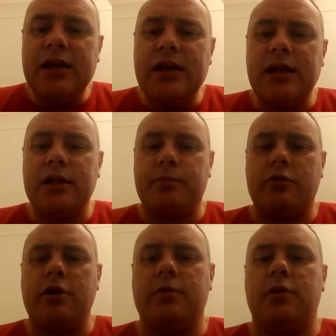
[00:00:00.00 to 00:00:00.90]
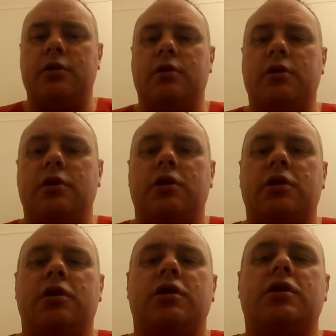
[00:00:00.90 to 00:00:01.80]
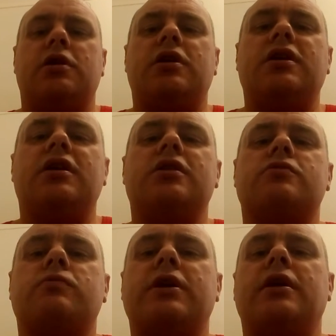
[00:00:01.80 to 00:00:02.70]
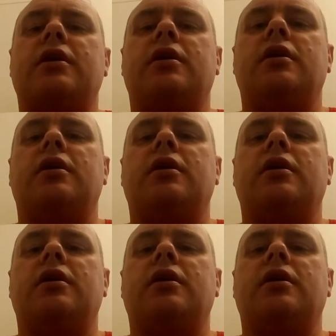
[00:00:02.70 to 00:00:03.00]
in the Bible is where